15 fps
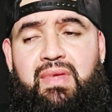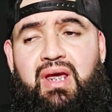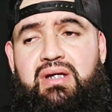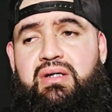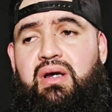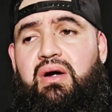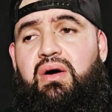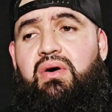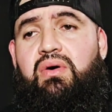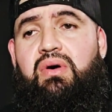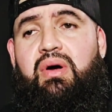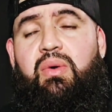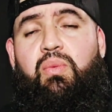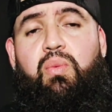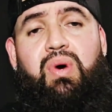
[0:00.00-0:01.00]
So
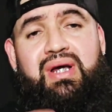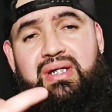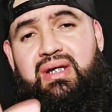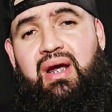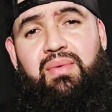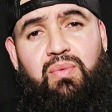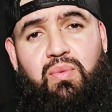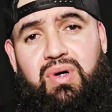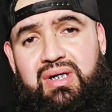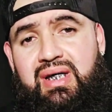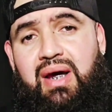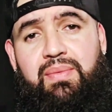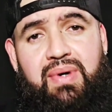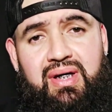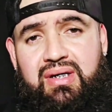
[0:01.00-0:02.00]
once I once
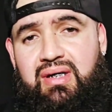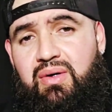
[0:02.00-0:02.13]
I reach